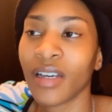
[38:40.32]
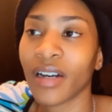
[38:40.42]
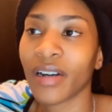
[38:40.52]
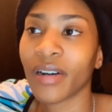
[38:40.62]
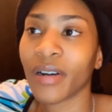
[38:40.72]

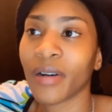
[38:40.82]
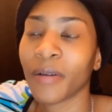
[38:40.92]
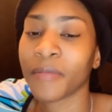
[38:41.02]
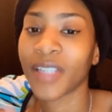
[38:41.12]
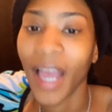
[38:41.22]
um
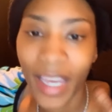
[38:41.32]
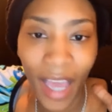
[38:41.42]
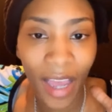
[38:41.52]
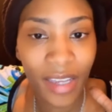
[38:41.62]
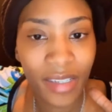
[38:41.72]

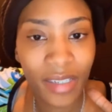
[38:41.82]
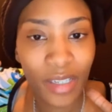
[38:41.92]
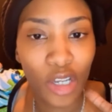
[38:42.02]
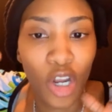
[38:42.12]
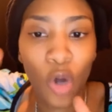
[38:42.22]
zeitgeist
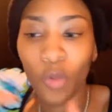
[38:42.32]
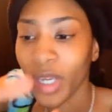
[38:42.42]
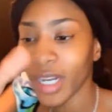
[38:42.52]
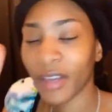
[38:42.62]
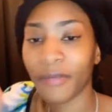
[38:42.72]
you know we
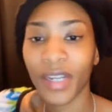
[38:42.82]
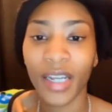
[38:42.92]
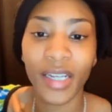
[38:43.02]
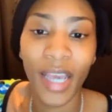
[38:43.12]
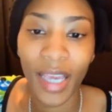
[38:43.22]
live in a
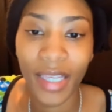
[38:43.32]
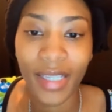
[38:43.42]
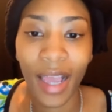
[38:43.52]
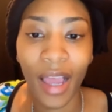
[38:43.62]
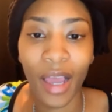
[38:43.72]
day and
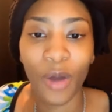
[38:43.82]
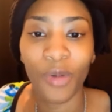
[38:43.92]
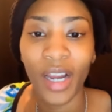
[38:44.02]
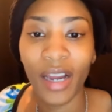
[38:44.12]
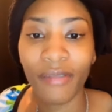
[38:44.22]
time
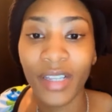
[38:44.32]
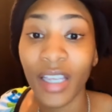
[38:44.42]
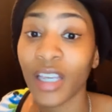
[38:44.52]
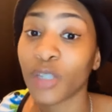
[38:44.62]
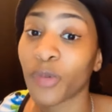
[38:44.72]
where
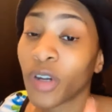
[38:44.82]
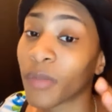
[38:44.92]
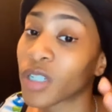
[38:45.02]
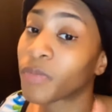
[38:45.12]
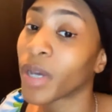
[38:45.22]
everything is pretty
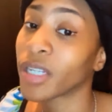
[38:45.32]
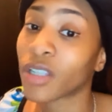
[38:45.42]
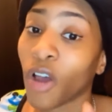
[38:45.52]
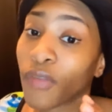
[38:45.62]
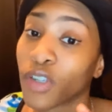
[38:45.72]
much based
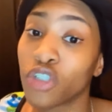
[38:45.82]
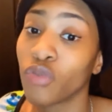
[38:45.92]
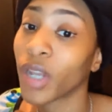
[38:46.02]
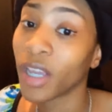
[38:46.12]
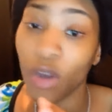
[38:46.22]
off the
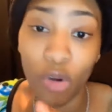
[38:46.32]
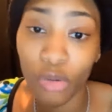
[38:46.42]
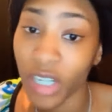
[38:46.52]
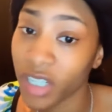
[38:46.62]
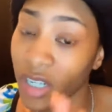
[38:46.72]

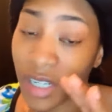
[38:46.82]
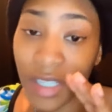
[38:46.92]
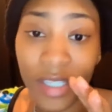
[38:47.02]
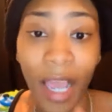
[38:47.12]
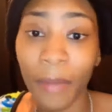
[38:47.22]
judeo-christian
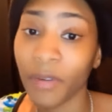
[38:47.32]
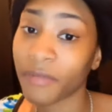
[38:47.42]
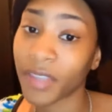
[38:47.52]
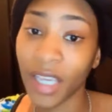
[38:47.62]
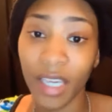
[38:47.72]
type of
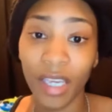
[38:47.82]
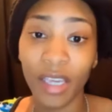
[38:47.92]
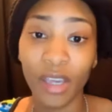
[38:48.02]
thing